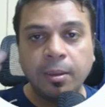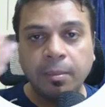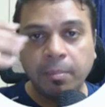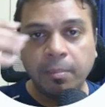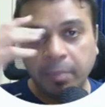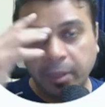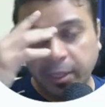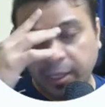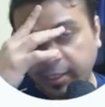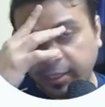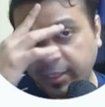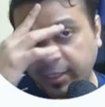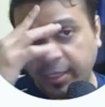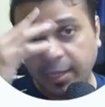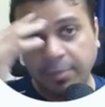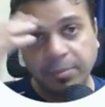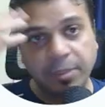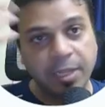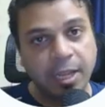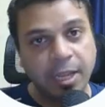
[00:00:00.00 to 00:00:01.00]
but at the
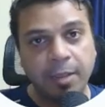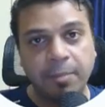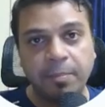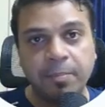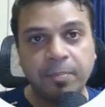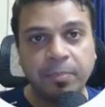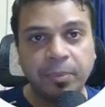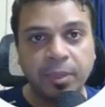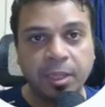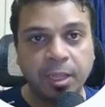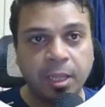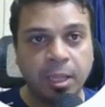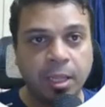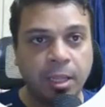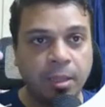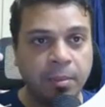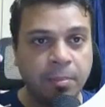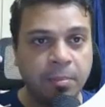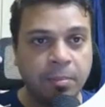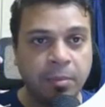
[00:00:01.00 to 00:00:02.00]
same time,
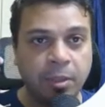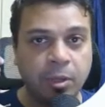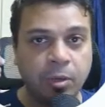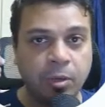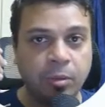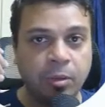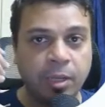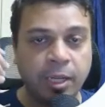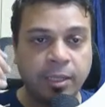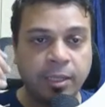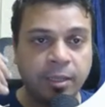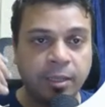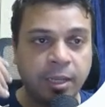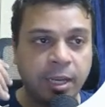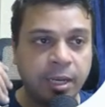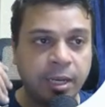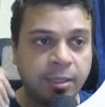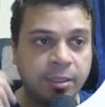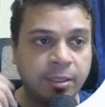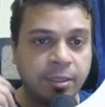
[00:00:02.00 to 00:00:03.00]

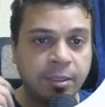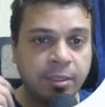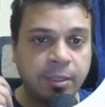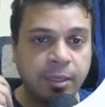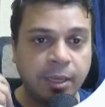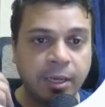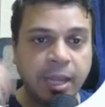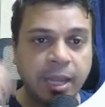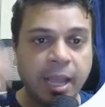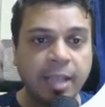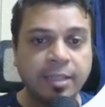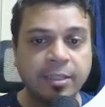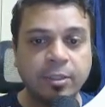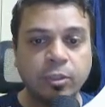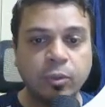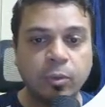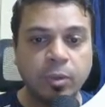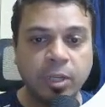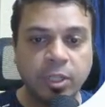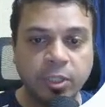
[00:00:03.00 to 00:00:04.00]
it has
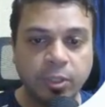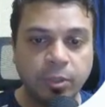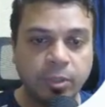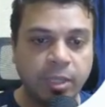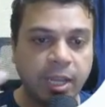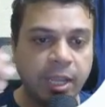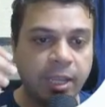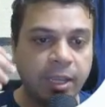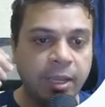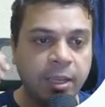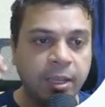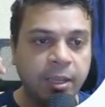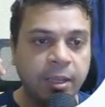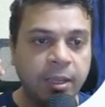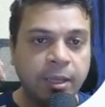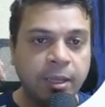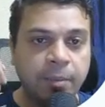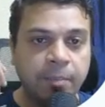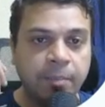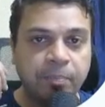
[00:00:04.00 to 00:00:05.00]
its own issues. Like,
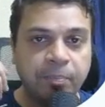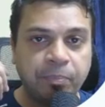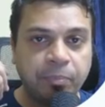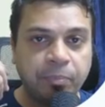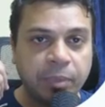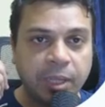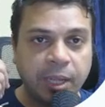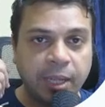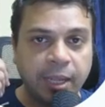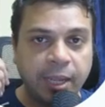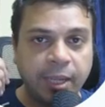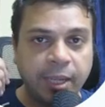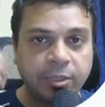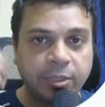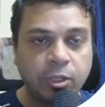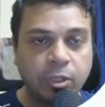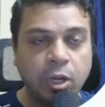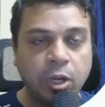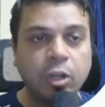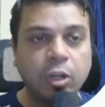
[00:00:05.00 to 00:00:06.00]

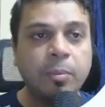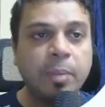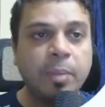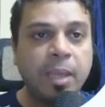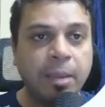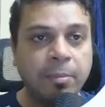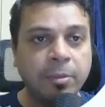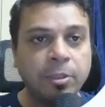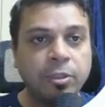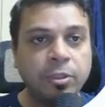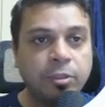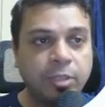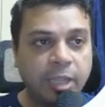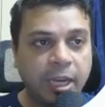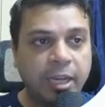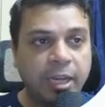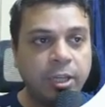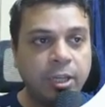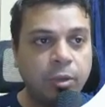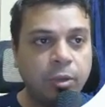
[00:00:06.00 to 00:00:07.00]
it's not going to be able to
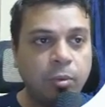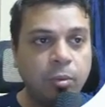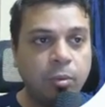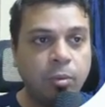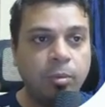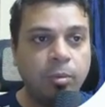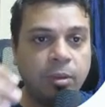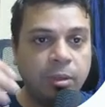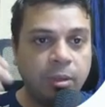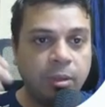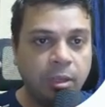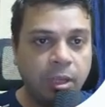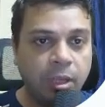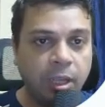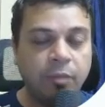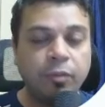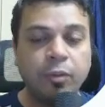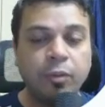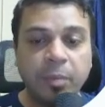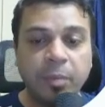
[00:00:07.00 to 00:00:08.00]
tell you
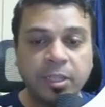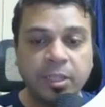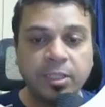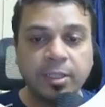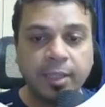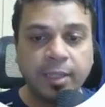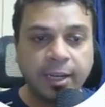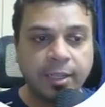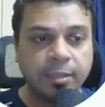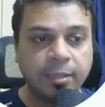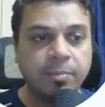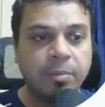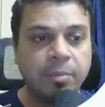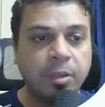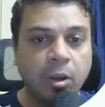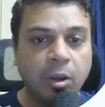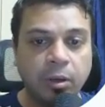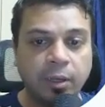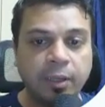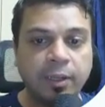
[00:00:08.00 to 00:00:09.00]
information that is
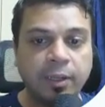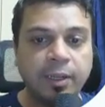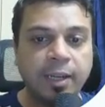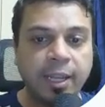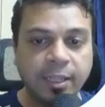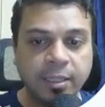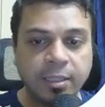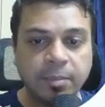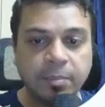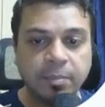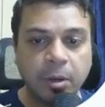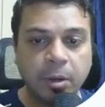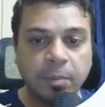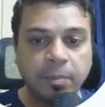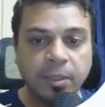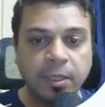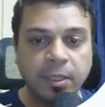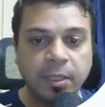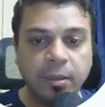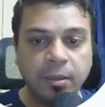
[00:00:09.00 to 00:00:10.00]
beyond clicks
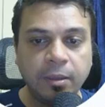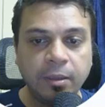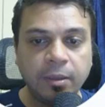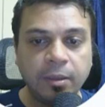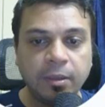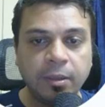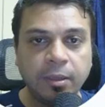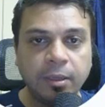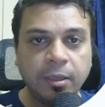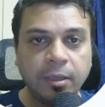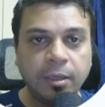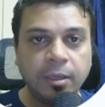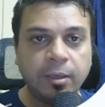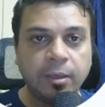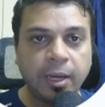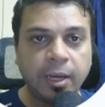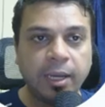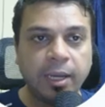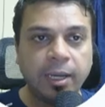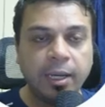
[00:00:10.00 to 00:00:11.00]
properly,
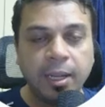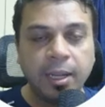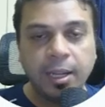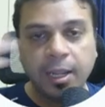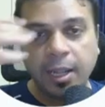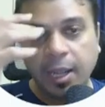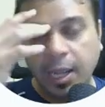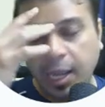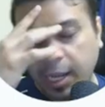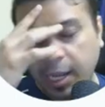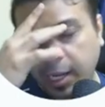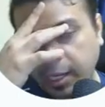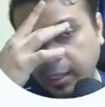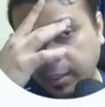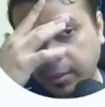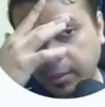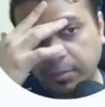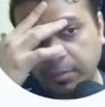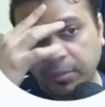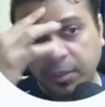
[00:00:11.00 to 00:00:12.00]
right?
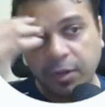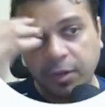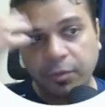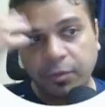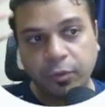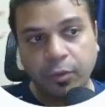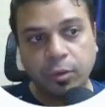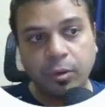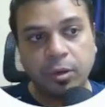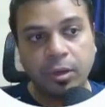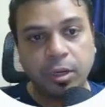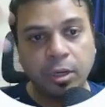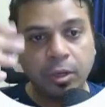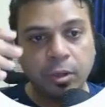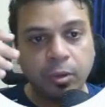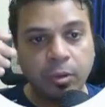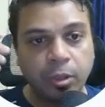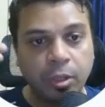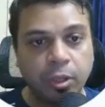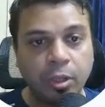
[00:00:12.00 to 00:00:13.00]
And therefore,
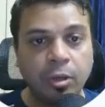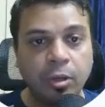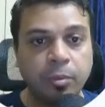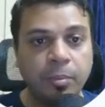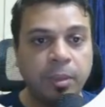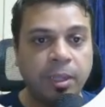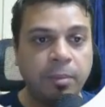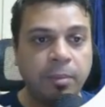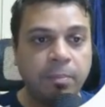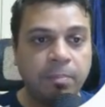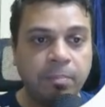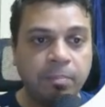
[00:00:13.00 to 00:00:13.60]
you're going to be